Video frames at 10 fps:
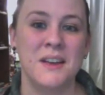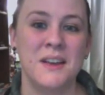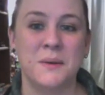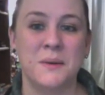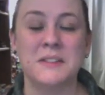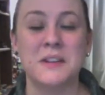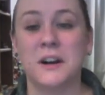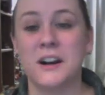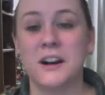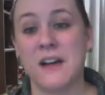We also
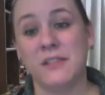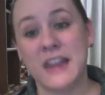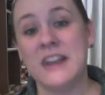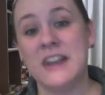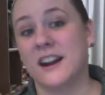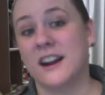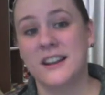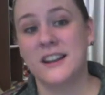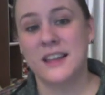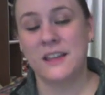heard how later,
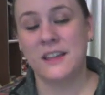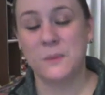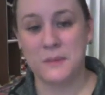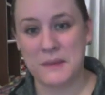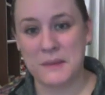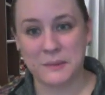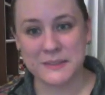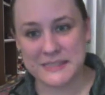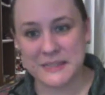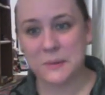even when the people
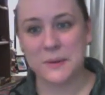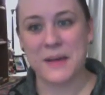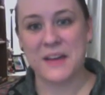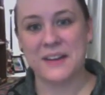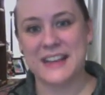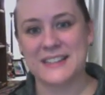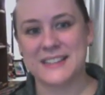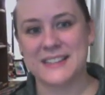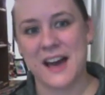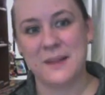still rebelled
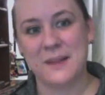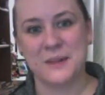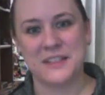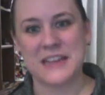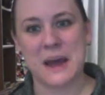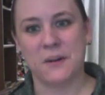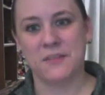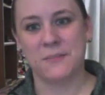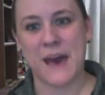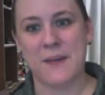against God and built the Tower
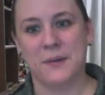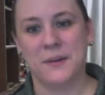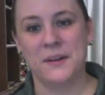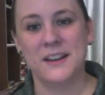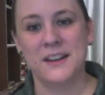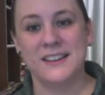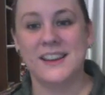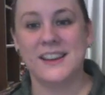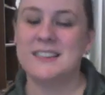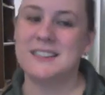of Babel,
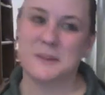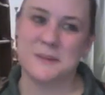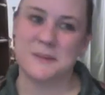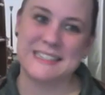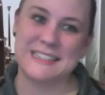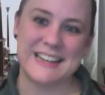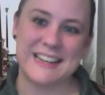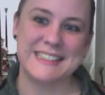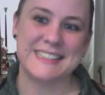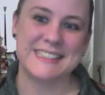God still wasn't
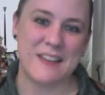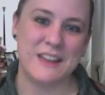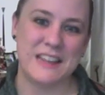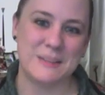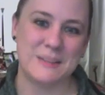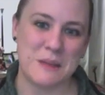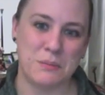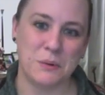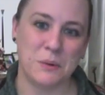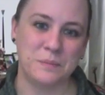done saving his
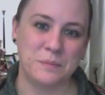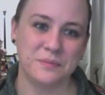people.